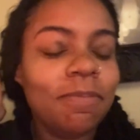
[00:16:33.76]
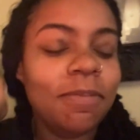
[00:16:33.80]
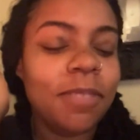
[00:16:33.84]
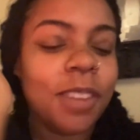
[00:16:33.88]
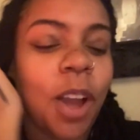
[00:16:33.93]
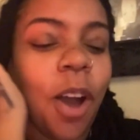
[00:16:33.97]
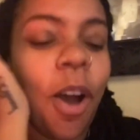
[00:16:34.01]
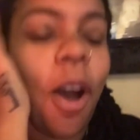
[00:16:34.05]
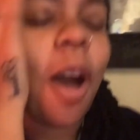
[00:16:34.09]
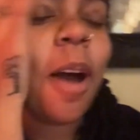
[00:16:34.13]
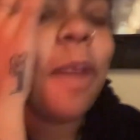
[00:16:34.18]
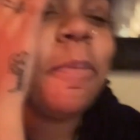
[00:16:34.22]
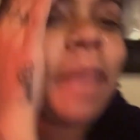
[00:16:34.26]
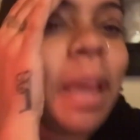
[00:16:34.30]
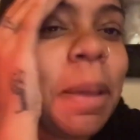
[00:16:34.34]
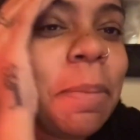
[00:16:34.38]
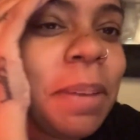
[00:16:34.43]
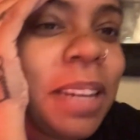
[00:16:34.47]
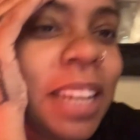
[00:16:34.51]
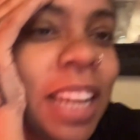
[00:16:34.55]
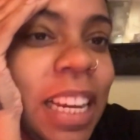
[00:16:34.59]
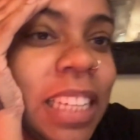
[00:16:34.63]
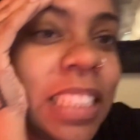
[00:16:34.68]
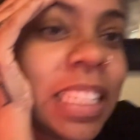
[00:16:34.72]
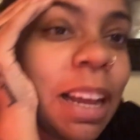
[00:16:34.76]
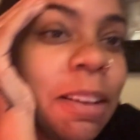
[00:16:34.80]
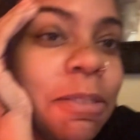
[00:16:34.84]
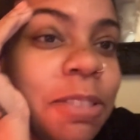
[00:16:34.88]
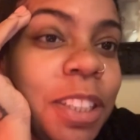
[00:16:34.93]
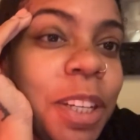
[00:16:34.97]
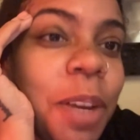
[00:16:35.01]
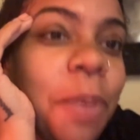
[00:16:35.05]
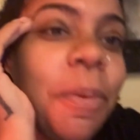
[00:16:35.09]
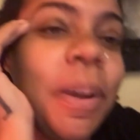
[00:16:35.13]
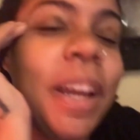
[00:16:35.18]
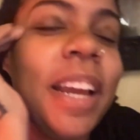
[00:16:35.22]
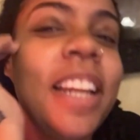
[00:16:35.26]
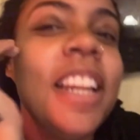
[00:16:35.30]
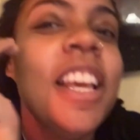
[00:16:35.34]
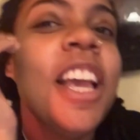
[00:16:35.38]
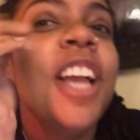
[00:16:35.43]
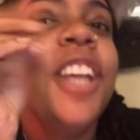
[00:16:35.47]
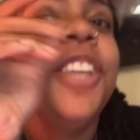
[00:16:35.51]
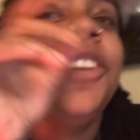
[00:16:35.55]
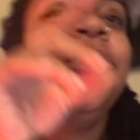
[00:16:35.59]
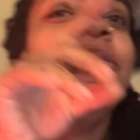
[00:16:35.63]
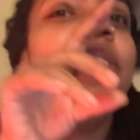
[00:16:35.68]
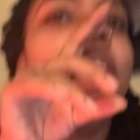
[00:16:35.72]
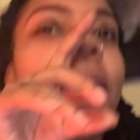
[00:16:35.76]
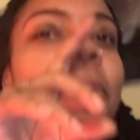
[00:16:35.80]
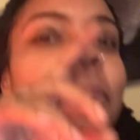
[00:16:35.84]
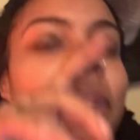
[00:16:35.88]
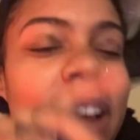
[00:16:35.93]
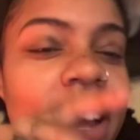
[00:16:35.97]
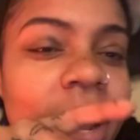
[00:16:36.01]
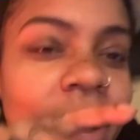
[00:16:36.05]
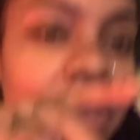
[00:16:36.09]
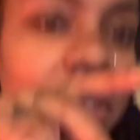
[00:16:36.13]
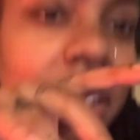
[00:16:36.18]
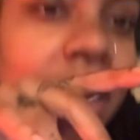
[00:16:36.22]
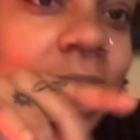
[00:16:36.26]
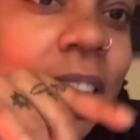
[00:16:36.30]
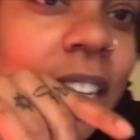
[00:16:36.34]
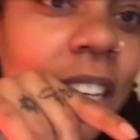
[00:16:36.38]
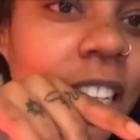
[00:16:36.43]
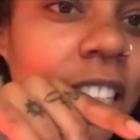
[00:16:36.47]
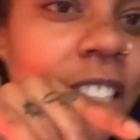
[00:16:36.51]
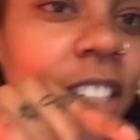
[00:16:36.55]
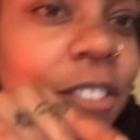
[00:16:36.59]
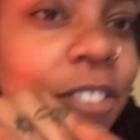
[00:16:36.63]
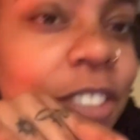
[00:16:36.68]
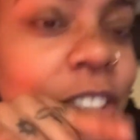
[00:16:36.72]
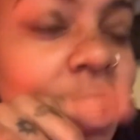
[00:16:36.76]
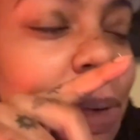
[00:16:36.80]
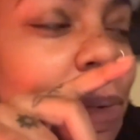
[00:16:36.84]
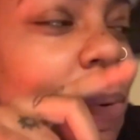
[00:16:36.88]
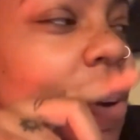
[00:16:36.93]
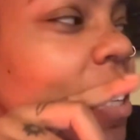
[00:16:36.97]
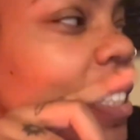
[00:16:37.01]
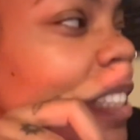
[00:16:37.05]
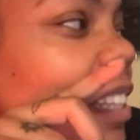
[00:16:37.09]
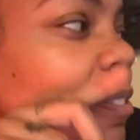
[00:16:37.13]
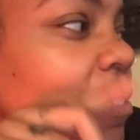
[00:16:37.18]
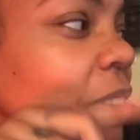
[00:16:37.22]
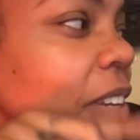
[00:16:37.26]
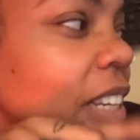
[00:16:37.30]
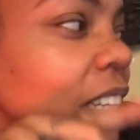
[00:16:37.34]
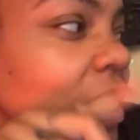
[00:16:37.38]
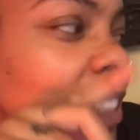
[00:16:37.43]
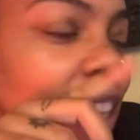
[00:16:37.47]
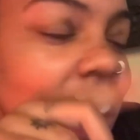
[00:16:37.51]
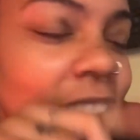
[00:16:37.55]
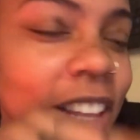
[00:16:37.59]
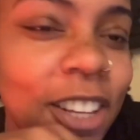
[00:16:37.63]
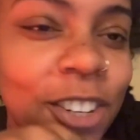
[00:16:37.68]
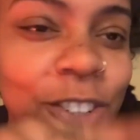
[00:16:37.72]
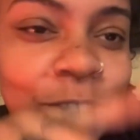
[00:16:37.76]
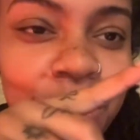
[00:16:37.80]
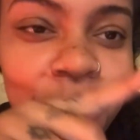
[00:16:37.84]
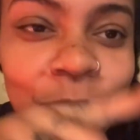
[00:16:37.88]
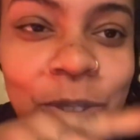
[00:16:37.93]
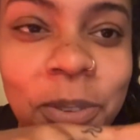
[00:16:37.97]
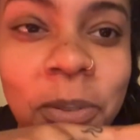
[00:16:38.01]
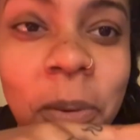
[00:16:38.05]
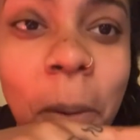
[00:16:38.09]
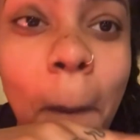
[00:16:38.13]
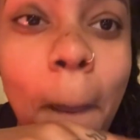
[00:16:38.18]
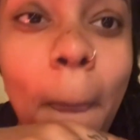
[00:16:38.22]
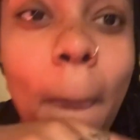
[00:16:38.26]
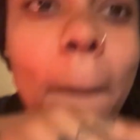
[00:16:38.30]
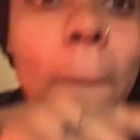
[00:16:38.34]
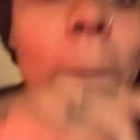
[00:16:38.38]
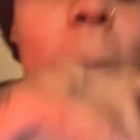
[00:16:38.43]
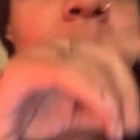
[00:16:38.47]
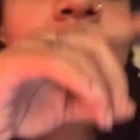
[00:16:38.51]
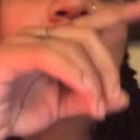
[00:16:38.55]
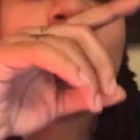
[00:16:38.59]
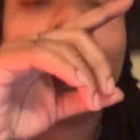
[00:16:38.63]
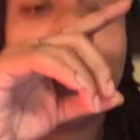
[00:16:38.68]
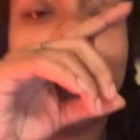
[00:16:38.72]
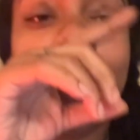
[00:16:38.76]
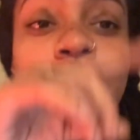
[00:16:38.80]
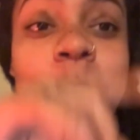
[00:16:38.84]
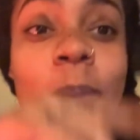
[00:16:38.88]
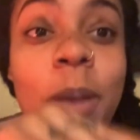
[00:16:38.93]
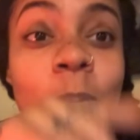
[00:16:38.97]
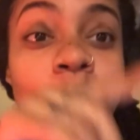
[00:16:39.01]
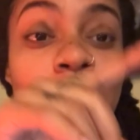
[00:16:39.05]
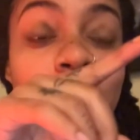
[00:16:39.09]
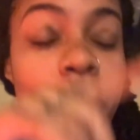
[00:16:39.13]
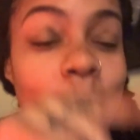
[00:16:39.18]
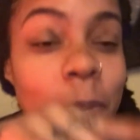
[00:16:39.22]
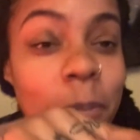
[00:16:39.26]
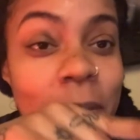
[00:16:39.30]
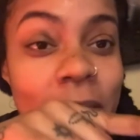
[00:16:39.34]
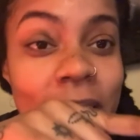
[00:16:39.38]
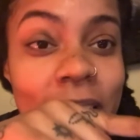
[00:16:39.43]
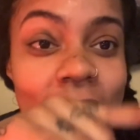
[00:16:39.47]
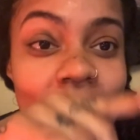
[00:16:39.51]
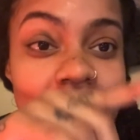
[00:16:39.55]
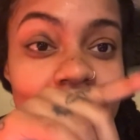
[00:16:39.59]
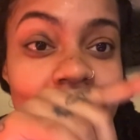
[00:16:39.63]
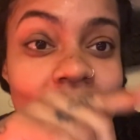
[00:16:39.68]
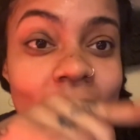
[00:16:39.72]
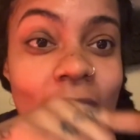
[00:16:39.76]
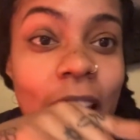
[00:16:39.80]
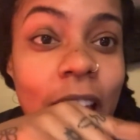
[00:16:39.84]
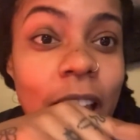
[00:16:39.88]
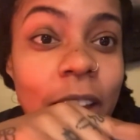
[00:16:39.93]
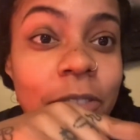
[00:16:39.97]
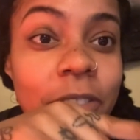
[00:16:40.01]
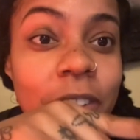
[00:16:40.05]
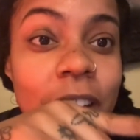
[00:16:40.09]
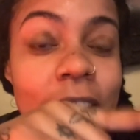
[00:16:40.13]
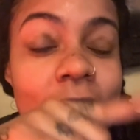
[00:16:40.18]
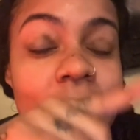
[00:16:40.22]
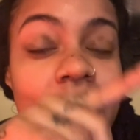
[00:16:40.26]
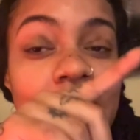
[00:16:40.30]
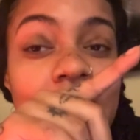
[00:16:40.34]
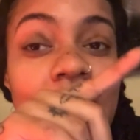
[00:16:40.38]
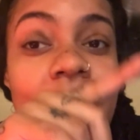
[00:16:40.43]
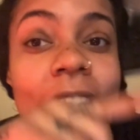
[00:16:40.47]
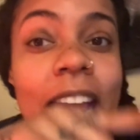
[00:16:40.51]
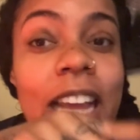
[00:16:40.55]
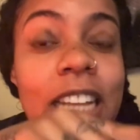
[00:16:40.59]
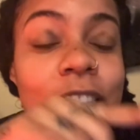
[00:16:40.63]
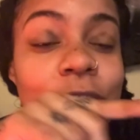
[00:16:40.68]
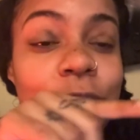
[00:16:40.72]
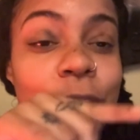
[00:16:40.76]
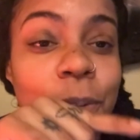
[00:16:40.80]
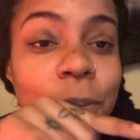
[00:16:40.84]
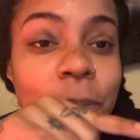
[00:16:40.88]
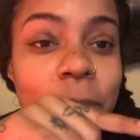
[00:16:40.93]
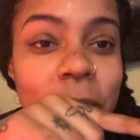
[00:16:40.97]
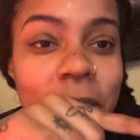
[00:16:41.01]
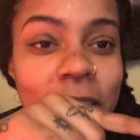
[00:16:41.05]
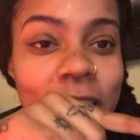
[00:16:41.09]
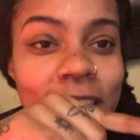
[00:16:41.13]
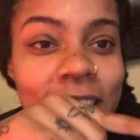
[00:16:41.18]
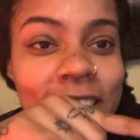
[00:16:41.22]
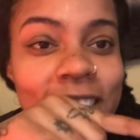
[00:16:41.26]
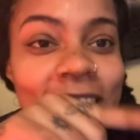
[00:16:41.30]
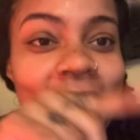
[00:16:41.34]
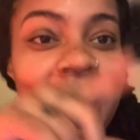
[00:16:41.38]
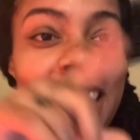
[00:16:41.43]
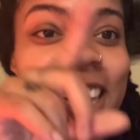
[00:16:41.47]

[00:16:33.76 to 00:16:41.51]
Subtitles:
Oh, maybe next time she'll win. You know what it really is, if she wants to really tell the truth? She's been whooping me in that game for like the last 2 weeks.